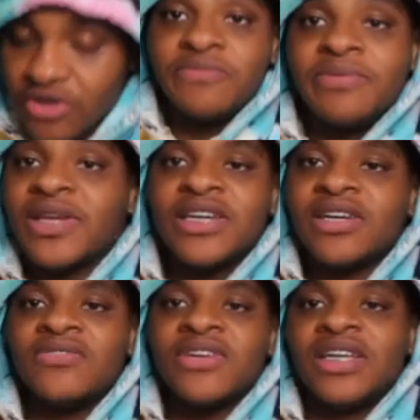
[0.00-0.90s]
planet Earth,
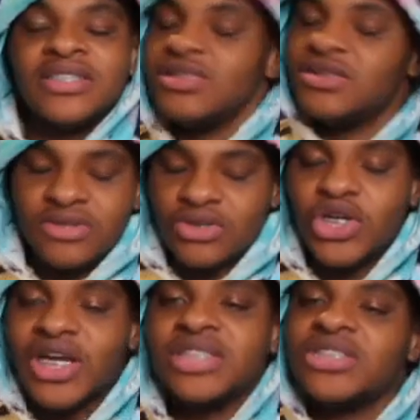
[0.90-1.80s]
like
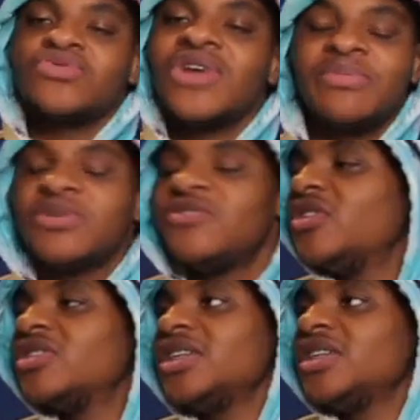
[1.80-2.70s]
trashiest rapper of all
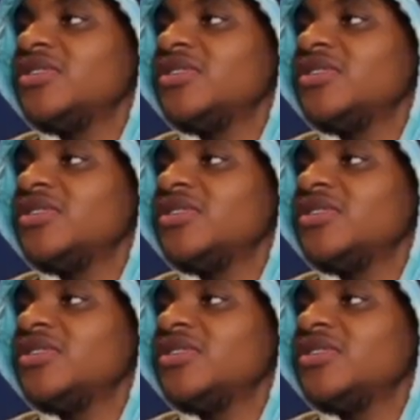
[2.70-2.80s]
time. You feel